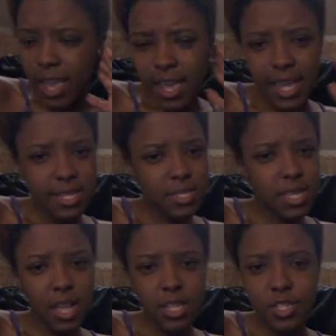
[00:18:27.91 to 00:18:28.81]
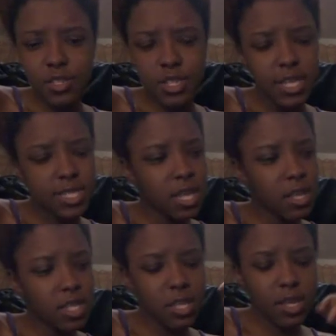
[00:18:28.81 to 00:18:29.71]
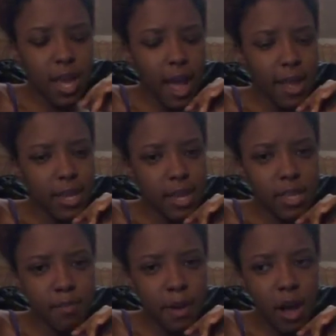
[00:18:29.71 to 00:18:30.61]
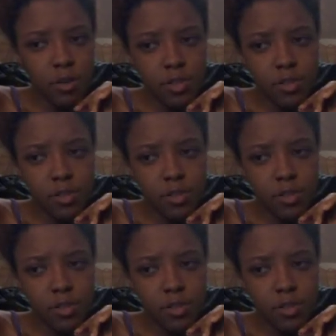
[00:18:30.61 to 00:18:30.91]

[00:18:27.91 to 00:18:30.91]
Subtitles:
he's telling Cayenne about,